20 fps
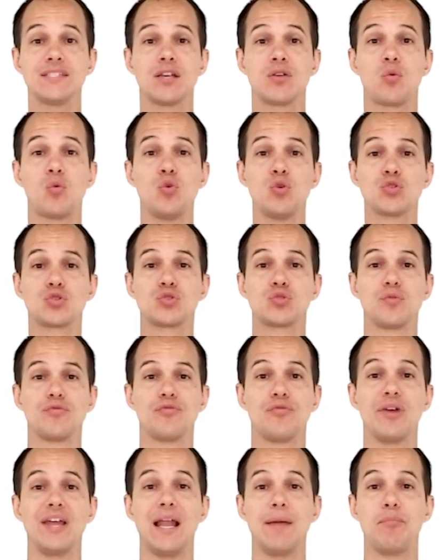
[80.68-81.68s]
Steam
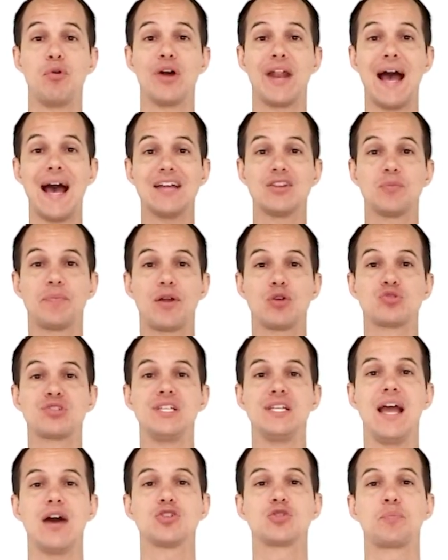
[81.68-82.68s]
Turbine course.
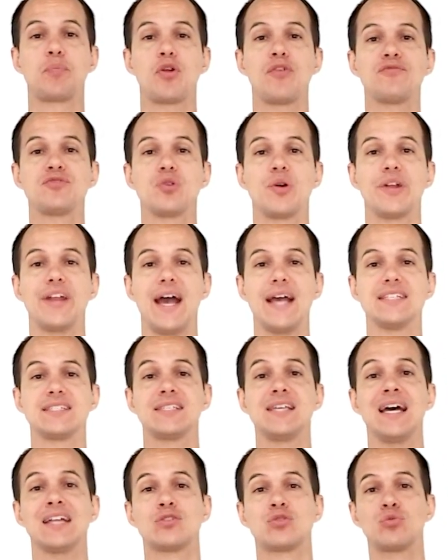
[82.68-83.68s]
This course was
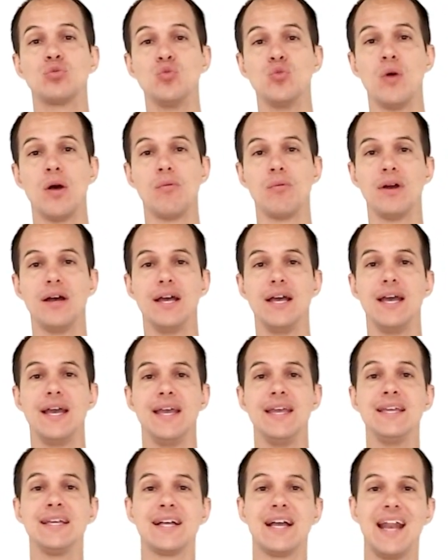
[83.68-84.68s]
designed to help
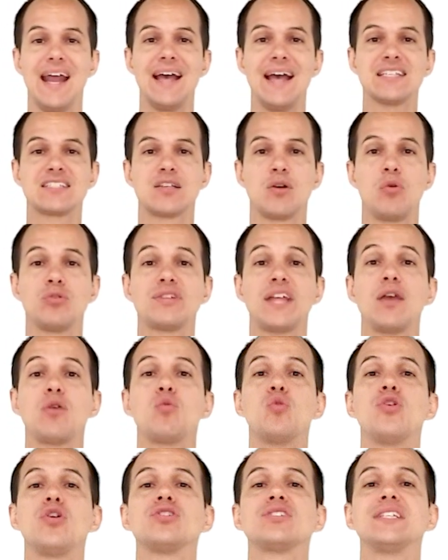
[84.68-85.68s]
professionals who work,
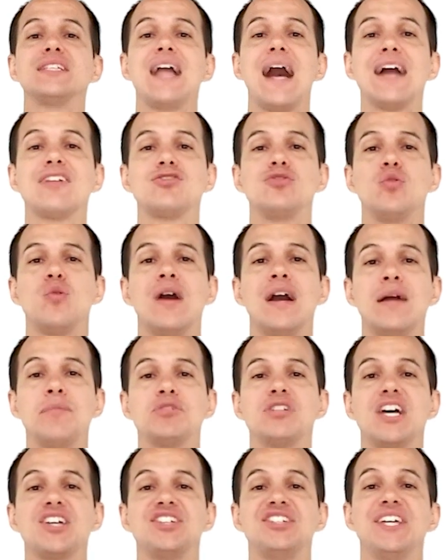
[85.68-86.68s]
enter or are
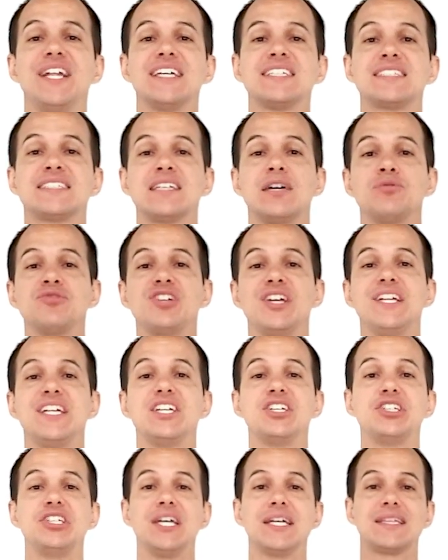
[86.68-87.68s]
interested in the field of
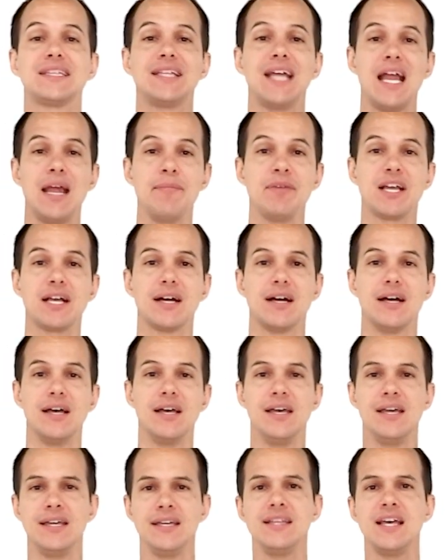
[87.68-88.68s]
thermal energy
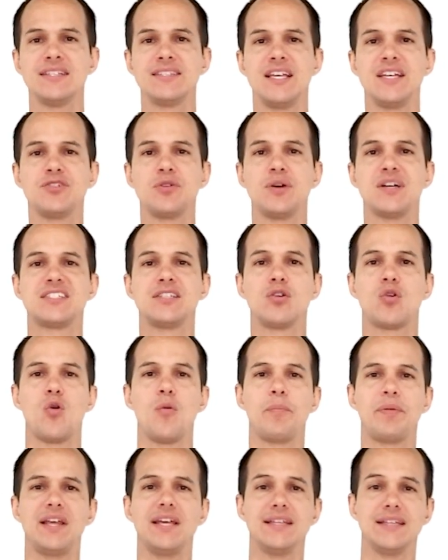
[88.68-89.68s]
generation, and
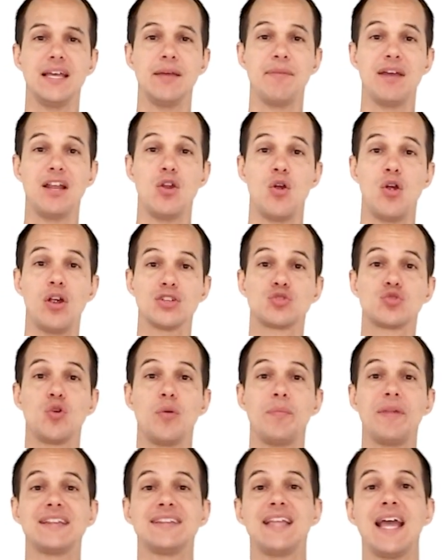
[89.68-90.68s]
thus wish to better
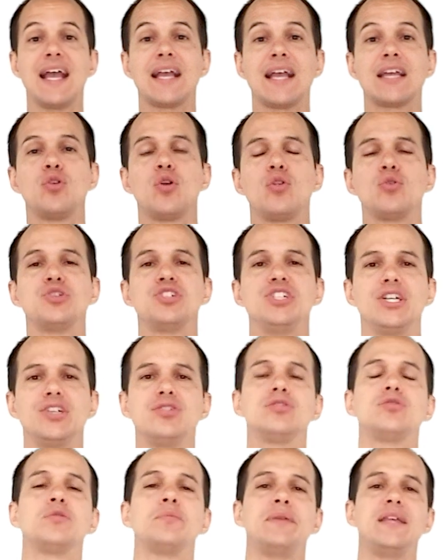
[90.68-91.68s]
understand steam turbine
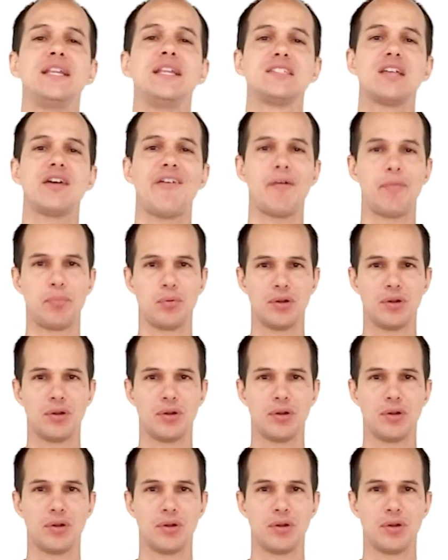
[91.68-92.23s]
technology.